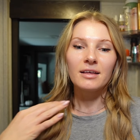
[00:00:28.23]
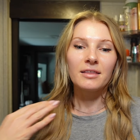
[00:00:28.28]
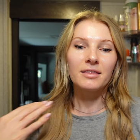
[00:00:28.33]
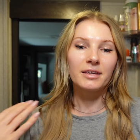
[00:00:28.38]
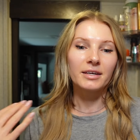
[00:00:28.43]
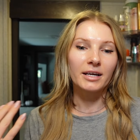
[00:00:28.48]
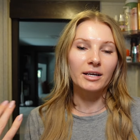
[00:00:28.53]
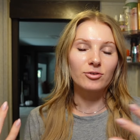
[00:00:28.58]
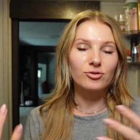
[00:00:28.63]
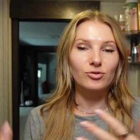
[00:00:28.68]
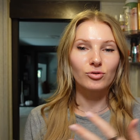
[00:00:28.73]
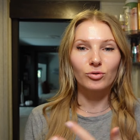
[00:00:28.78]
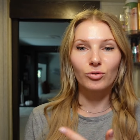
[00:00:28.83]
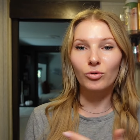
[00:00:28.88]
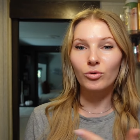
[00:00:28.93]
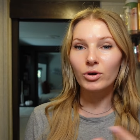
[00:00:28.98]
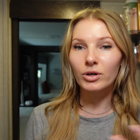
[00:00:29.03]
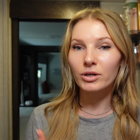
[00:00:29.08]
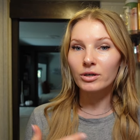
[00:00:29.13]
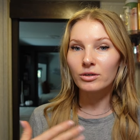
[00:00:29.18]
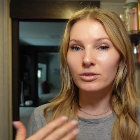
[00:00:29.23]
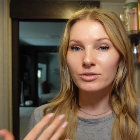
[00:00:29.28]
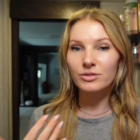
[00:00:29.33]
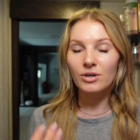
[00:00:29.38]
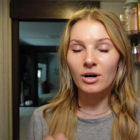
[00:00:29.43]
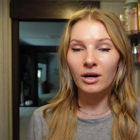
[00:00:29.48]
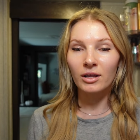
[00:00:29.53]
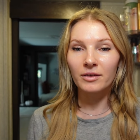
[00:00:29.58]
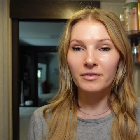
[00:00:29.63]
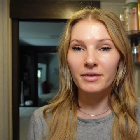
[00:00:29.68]
the natural oils,
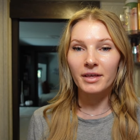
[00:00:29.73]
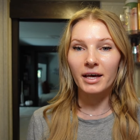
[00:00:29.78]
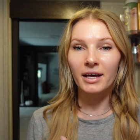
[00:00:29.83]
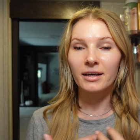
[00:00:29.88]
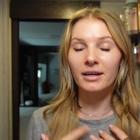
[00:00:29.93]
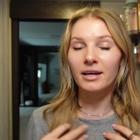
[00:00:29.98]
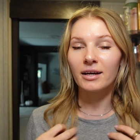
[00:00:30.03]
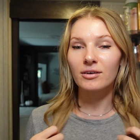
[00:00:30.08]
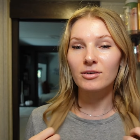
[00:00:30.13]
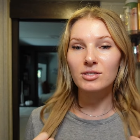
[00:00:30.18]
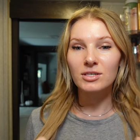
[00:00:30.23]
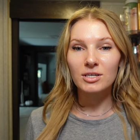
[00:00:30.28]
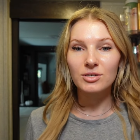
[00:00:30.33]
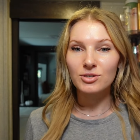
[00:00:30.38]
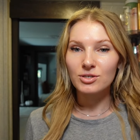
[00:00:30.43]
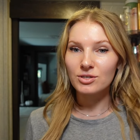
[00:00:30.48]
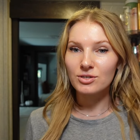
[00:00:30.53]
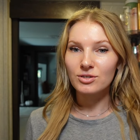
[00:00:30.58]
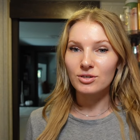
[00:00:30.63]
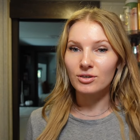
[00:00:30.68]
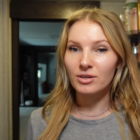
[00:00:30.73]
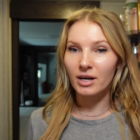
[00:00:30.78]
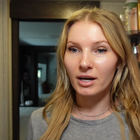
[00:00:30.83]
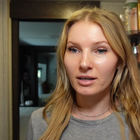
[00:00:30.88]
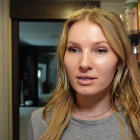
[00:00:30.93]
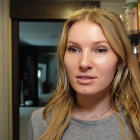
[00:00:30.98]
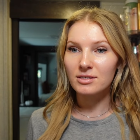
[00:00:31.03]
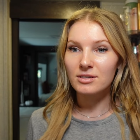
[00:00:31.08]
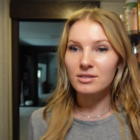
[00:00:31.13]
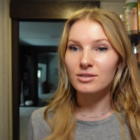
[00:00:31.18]
all of that. Hair extensions are
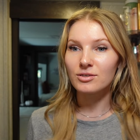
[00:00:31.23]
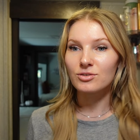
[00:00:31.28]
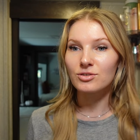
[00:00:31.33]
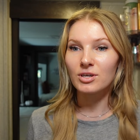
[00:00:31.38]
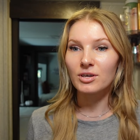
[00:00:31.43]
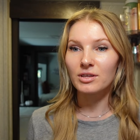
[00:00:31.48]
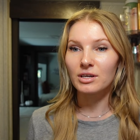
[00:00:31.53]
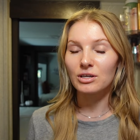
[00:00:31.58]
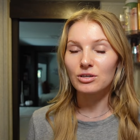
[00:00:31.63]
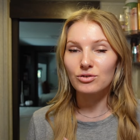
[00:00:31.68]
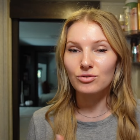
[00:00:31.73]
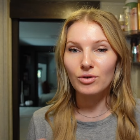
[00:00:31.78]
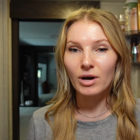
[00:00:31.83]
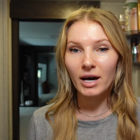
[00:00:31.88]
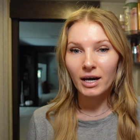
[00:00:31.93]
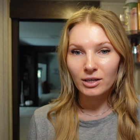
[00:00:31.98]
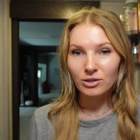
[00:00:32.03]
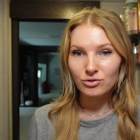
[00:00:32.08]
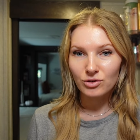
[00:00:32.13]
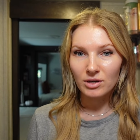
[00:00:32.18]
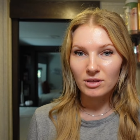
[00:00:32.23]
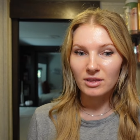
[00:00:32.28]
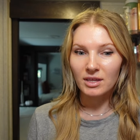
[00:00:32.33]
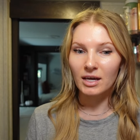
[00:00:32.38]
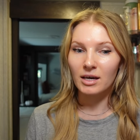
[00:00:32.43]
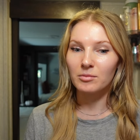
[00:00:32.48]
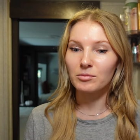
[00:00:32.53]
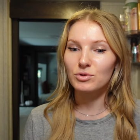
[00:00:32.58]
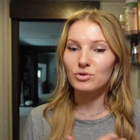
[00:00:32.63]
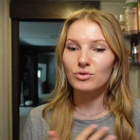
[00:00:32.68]
not. There's nothing to hydrate
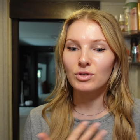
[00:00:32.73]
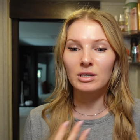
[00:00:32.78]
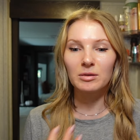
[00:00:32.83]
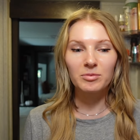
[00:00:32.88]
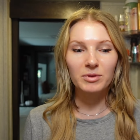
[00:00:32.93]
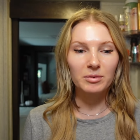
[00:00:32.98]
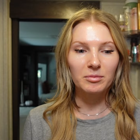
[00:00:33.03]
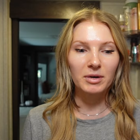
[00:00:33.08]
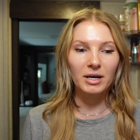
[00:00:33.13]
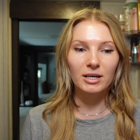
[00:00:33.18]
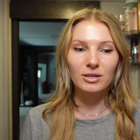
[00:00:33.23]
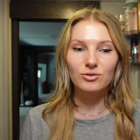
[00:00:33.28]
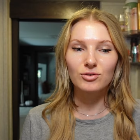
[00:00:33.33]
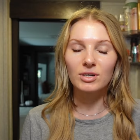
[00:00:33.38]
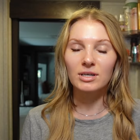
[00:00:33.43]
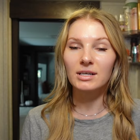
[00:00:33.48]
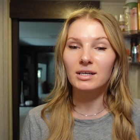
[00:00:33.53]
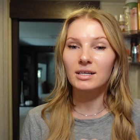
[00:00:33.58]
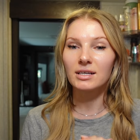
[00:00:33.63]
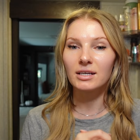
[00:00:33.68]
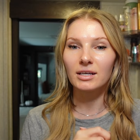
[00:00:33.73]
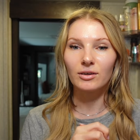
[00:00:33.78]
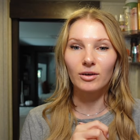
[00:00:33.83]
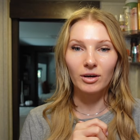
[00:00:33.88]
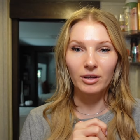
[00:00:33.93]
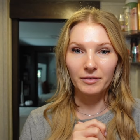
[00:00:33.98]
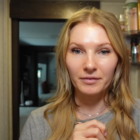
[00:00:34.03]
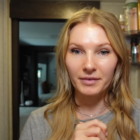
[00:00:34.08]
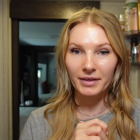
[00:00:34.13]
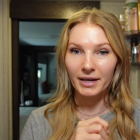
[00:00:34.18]
them, to keep them hydrated and
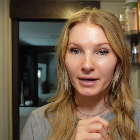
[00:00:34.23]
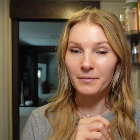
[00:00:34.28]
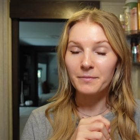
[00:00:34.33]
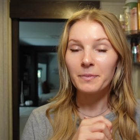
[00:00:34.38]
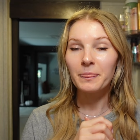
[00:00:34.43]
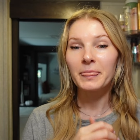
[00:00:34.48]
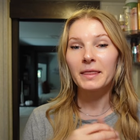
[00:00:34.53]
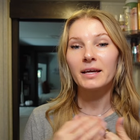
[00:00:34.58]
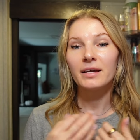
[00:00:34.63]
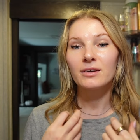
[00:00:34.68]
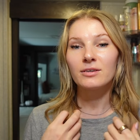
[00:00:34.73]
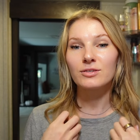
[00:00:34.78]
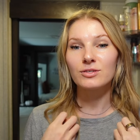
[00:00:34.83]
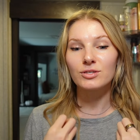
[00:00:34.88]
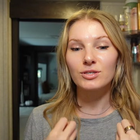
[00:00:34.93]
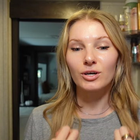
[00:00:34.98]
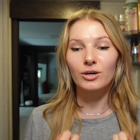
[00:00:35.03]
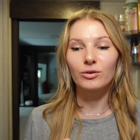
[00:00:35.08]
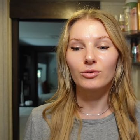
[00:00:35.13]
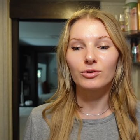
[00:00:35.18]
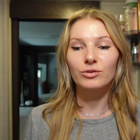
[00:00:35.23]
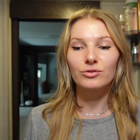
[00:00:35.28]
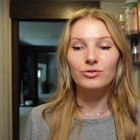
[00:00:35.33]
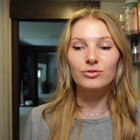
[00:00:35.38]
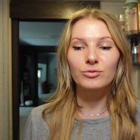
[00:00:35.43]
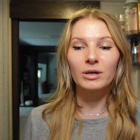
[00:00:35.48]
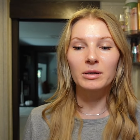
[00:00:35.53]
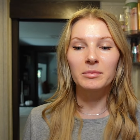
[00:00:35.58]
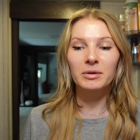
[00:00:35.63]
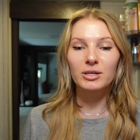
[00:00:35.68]
all of that. So you do
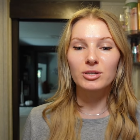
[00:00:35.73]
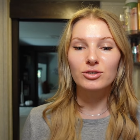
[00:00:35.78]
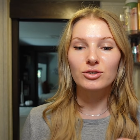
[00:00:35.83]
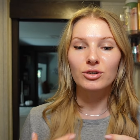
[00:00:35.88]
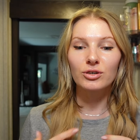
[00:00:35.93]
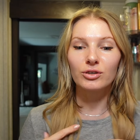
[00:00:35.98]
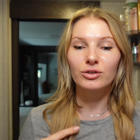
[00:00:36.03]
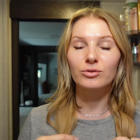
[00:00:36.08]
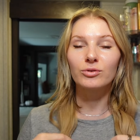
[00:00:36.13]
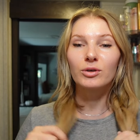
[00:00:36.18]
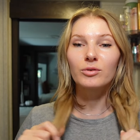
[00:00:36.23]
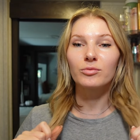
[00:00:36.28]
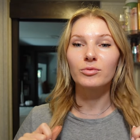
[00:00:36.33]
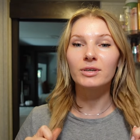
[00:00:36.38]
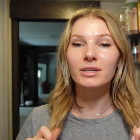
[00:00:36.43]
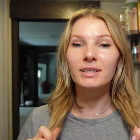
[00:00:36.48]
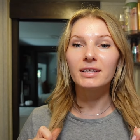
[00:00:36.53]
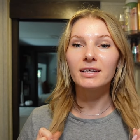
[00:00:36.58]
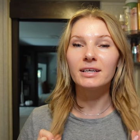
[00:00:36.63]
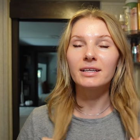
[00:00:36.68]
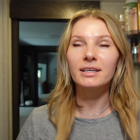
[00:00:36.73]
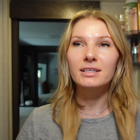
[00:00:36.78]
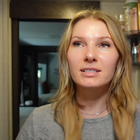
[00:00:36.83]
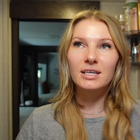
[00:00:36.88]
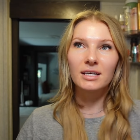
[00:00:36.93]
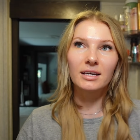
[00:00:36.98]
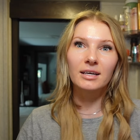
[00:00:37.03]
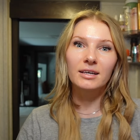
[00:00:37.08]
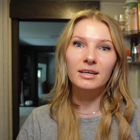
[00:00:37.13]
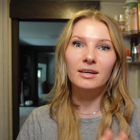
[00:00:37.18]
want to make sure you are really like
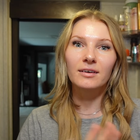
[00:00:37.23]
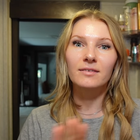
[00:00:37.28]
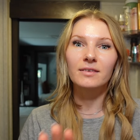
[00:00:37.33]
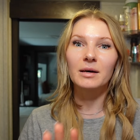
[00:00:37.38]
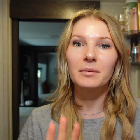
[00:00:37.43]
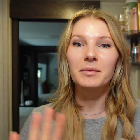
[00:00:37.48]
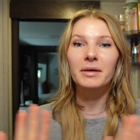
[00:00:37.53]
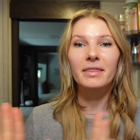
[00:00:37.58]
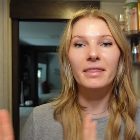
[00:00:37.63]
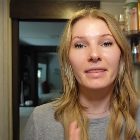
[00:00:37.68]
taking care of them in